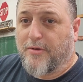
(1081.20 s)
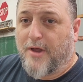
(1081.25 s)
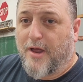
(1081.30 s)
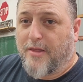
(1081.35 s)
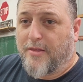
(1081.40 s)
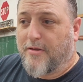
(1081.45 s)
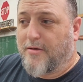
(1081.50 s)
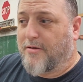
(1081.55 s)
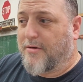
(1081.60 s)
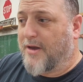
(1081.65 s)

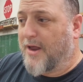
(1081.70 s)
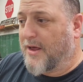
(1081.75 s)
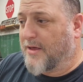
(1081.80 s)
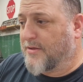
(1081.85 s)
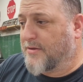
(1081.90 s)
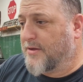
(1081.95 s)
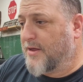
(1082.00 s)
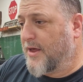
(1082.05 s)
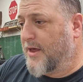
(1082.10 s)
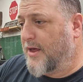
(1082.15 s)
down there the
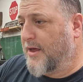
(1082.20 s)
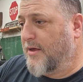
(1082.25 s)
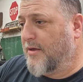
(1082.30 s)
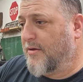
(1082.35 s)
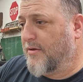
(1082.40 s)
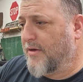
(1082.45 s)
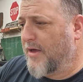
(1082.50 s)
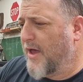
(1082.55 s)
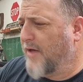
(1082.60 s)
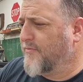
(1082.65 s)
next day.
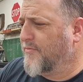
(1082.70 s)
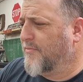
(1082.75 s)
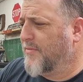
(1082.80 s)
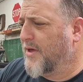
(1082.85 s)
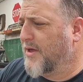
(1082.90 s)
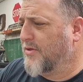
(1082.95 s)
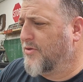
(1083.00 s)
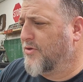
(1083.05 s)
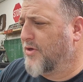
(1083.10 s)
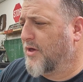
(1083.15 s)
You haven't
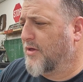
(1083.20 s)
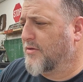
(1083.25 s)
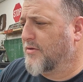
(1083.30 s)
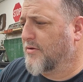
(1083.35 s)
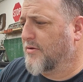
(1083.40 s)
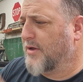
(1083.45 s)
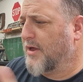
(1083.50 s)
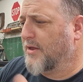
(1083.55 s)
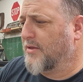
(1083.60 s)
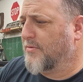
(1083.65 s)
met
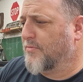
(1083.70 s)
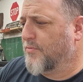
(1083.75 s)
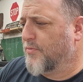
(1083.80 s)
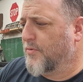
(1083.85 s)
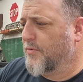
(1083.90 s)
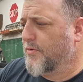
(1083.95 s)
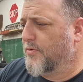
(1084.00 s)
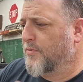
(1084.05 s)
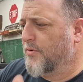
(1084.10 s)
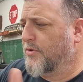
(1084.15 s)
Jason, not
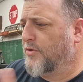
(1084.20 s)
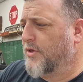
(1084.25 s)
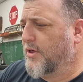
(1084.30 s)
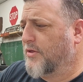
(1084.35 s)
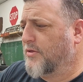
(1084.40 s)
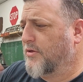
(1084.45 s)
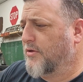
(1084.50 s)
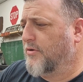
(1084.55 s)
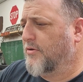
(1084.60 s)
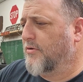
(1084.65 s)
the one
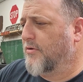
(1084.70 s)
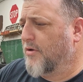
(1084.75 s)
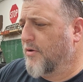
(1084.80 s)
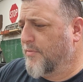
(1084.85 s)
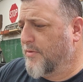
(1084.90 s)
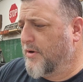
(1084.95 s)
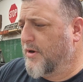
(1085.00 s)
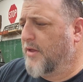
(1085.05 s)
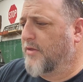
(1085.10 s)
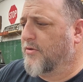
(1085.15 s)
Jason you do know,
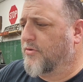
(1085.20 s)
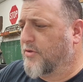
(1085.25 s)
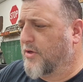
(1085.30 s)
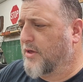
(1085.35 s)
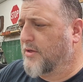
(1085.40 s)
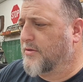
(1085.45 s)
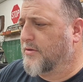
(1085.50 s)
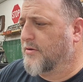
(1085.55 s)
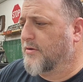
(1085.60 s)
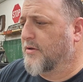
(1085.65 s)
but another
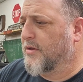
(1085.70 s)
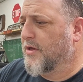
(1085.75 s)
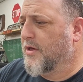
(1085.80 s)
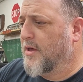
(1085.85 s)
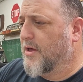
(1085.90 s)
Jason.